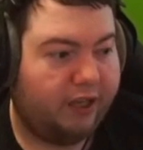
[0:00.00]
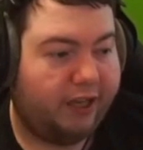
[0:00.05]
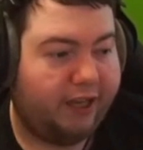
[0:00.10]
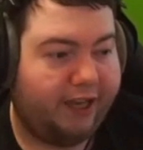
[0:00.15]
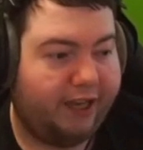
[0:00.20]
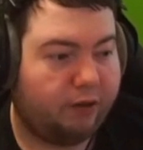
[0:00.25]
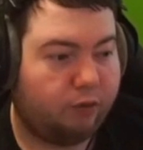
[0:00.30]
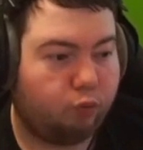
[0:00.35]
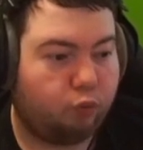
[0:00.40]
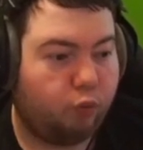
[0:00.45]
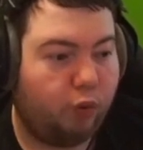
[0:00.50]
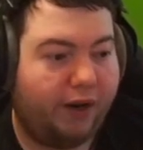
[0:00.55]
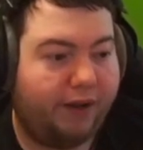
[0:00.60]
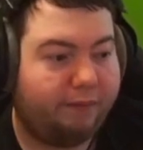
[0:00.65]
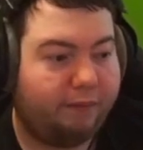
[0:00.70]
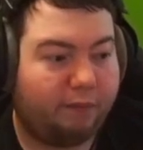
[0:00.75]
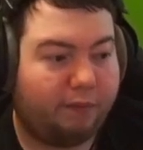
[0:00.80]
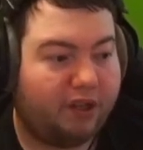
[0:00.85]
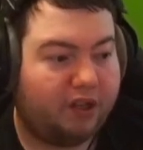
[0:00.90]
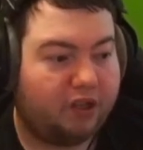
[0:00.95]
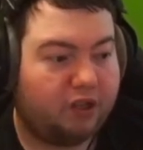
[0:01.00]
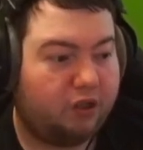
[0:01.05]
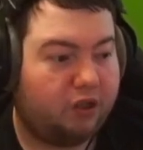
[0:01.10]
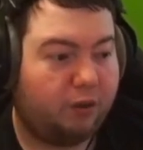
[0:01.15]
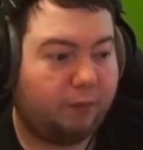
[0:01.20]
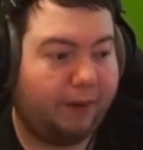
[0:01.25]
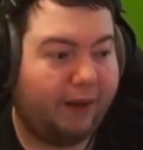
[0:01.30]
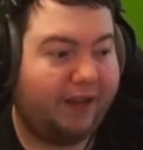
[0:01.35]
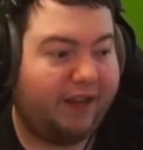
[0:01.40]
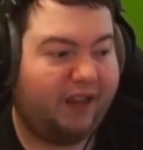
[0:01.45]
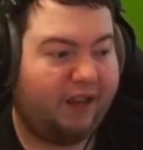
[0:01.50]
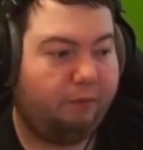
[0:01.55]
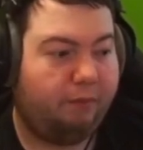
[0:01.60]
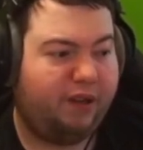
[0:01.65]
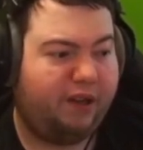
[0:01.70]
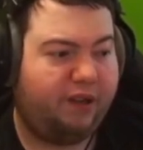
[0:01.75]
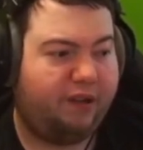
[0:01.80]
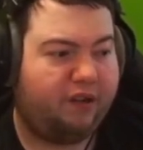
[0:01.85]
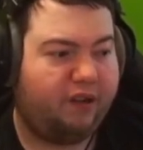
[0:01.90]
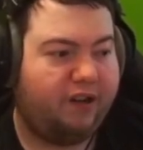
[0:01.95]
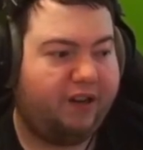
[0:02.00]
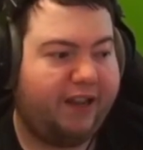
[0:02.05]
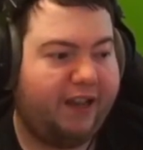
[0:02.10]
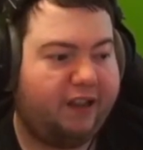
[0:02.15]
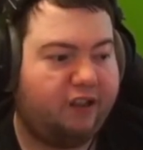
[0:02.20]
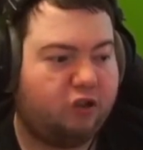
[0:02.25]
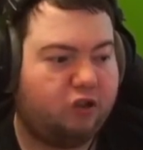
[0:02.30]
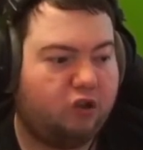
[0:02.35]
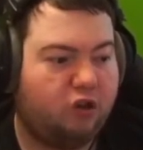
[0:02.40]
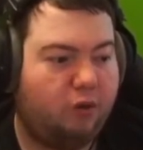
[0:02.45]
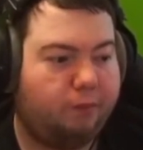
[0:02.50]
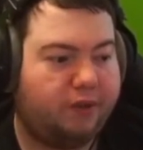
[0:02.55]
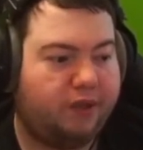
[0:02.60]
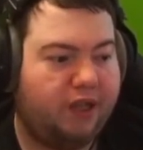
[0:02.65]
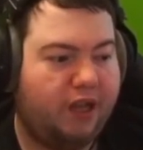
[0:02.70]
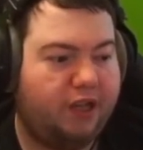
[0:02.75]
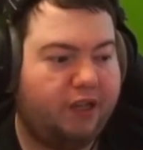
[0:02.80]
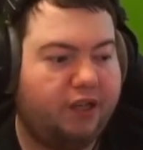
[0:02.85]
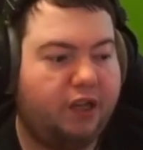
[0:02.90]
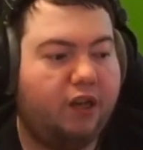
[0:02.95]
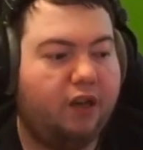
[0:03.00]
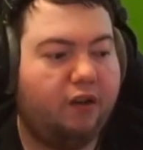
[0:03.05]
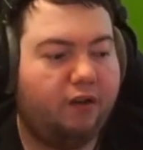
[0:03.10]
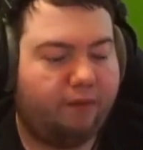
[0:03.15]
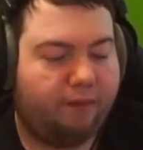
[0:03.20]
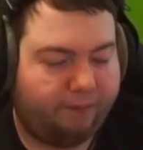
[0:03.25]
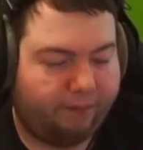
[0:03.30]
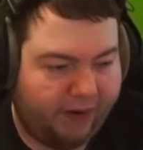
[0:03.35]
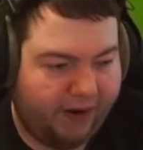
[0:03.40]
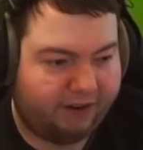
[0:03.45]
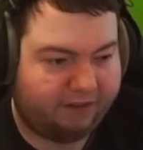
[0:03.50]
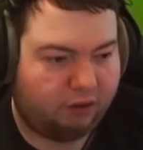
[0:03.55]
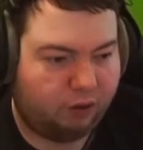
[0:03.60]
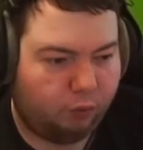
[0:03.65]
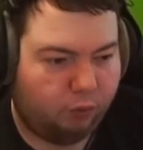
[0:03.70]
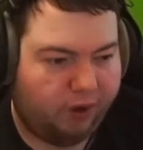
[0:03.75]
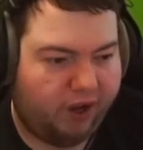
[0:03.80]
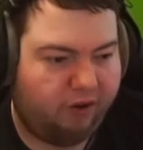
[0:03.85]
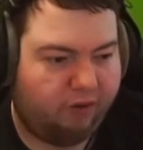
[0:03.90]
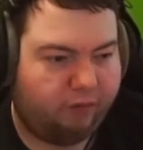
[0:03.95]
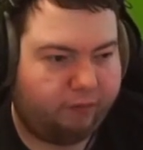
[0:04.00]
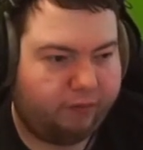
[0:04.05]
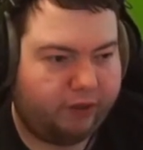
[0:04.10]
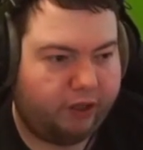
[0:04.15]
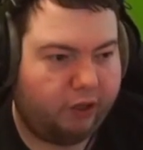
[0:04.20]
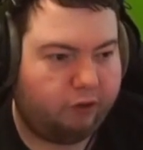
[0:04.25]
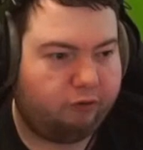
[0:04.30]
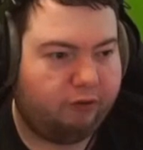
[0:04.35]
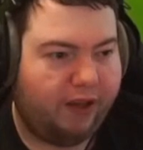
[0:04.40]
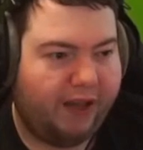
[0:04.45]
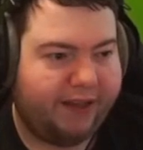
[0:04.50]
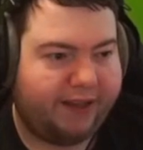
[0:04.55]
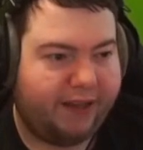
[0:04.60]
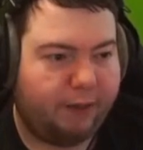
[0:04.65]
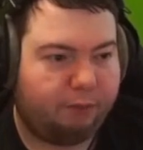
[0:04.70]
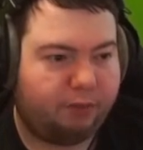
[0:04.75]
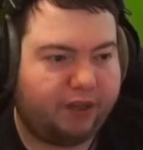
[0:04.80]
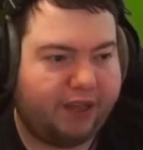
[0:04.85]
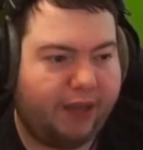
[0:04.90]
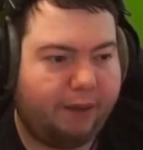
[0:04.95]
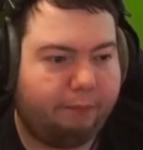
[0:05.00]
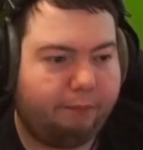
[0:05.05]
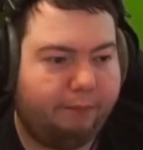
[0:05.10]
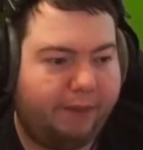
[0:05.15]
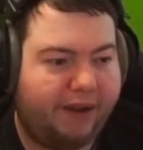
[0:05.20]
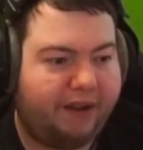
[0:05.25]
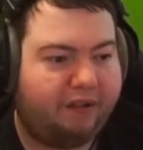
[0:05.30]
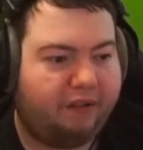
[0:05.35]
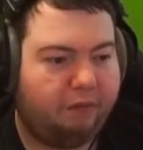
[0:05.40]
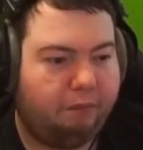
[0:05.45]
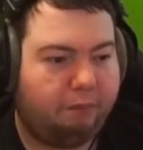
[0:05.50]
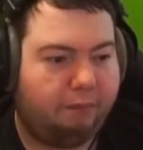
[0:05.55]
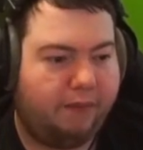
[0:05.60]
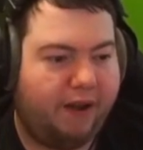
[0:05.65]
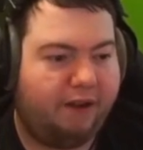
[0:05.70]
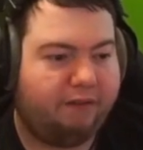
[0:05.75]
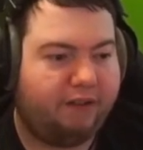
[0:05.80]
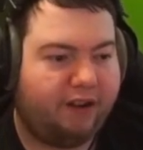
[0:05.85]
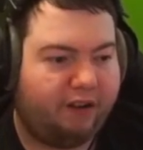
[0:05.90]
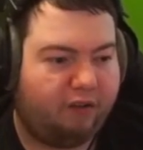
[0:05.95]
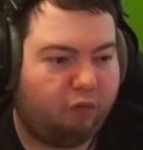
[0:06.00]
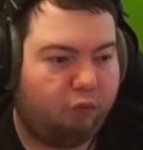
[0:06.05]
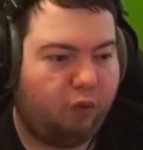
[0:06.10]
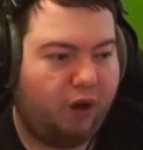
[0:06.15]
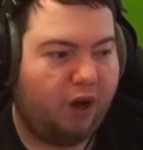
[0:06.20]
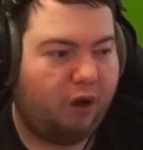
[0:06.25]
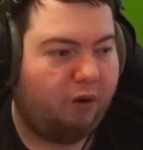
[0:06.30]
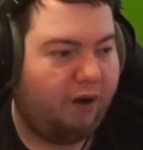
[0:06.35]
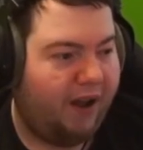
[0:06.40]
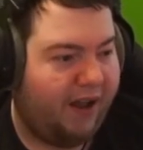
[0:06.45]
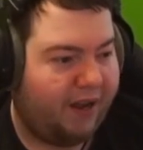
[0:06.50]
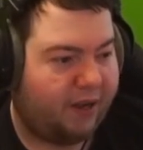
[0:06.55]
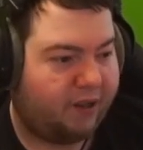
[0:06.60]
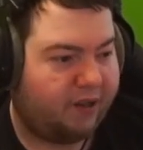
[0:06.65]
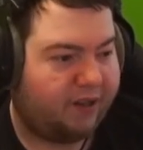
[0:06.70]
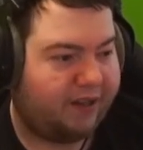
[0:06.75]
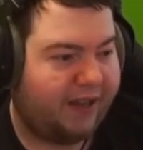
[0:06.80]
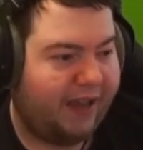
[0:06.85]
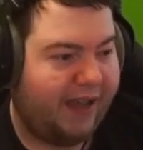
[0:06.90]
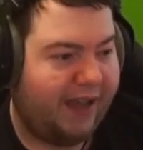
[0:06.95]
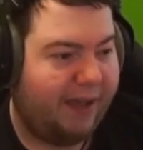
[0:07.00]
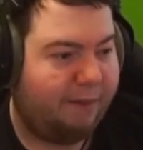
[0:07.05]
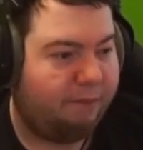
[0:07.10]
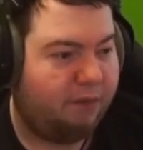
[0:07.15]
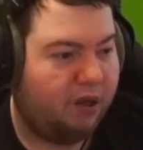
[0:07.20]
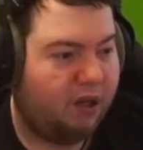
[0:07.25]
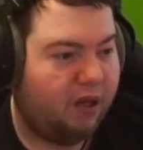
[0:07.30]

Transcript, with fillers: In whatever position you play him, he's going to get the job done very well for you. And then we get Mason Mount as well as a cam